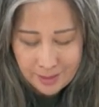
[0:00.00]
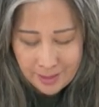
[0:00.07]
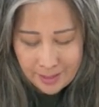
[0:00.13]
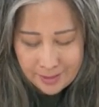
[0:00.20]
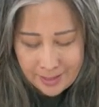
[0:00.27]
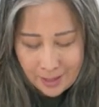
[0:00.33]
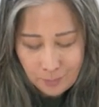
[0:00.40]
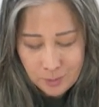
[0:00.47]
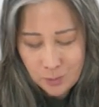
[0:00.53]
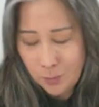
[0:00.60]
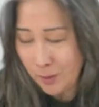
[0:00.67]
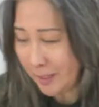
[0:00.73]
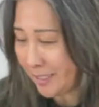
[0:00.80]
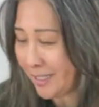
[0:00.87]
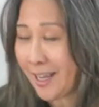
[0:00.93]
And that was
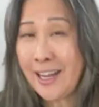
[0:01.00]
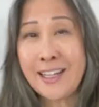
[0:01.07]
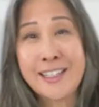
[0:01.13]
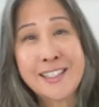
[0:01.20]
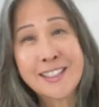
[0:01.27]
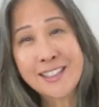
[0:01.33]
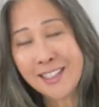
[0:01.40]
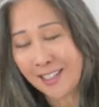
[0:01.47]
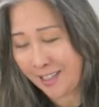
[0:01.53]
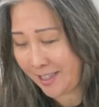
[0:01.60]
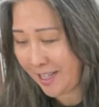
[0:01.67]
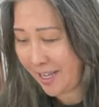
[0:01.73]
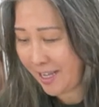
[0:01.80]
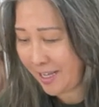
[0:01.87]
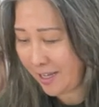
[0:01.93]
really nice.
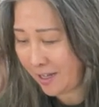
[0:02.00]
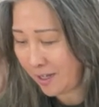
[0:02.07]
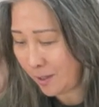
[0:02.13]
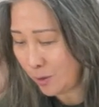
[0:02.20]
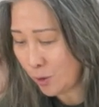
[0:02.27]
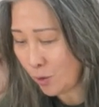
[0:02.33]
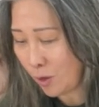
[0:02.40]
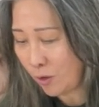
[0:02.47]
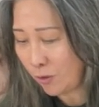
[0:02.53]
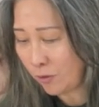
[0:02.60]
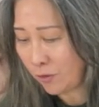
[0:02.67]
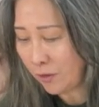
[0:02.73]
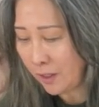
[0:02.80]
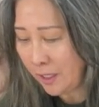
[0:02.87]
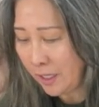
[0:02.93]
They
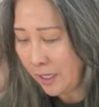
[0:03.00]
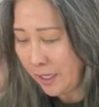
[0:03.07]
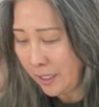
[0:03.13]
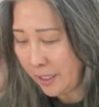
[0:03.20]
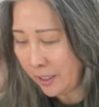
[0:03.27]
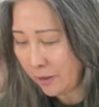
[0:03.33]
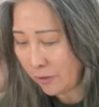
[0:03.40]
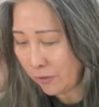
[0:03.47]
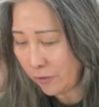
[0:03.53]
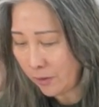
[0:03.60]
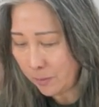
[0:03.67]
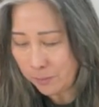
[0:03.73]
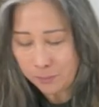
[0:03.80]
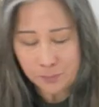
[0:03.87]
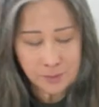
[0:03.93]
drove here
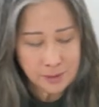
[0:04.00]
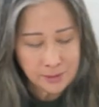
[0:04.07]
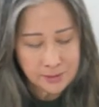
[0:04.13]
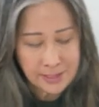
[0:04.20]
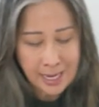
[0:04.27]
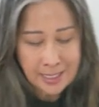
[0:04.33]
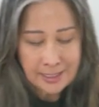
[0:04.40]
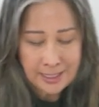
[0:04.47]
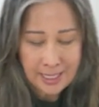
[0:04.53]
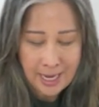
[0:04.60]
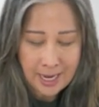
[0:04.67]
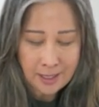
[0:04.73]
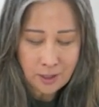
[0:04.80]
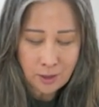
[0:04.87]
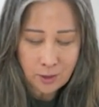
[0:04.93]
from San
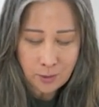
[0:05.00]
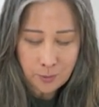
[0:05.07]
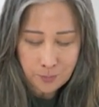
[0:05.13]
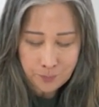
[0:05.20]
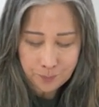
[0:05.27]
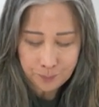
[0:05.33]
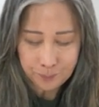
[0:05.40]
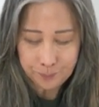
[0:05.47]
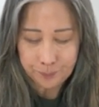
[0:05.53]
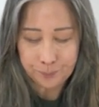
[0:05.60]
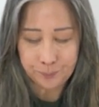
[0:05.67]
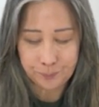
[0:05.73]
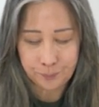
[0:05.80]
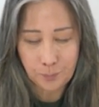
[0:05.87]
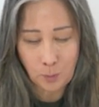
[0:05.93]
Diego,
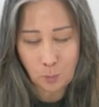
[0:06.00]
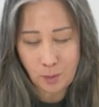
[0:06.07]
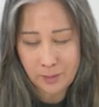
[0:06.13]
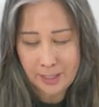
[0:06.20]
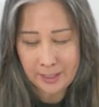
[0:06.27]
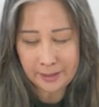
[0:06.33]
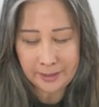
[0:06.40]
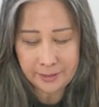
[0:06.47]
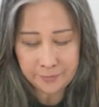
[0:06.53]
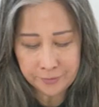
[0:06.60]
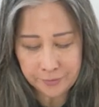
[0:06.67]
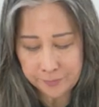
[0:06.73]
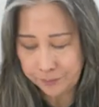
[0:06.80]
where they live.